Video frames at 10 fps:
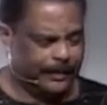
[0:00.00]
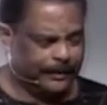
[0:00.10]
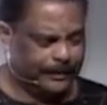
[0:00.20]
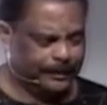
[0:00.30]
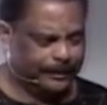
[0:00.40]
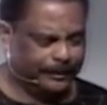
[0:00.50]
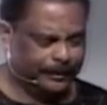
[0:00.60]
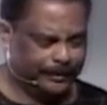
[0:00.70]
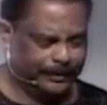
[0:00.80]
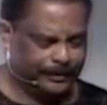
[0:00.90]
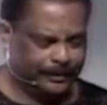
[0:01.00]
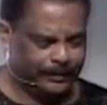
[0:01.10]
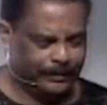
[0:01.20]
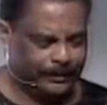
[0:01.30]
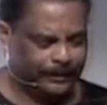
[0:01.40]

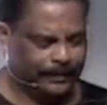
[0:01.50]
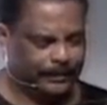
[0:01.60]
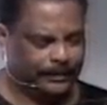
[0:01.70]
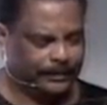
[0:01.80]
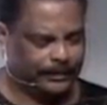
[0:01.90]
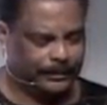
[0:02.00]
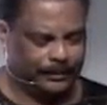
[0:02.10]
No one is speaking in this clip.